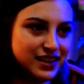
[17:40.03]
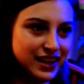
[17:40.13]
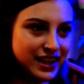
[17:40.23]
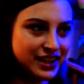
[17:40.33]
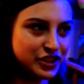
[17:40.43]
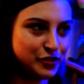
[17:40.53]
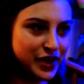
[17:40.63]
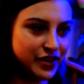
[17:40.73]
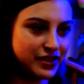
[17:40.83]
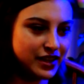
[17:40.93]
and you might
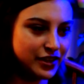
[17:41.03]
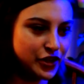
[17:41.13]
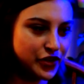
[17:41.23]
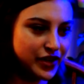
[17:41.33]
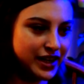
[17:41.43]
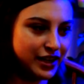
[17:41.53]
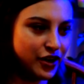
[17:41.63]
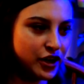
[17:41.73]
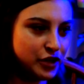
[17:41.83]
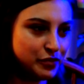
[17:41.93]
not think that you're creating
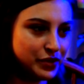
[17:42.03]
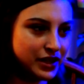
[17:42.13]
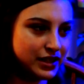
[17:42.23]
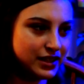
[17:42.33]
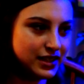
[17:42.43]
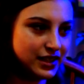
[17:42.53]
art, but,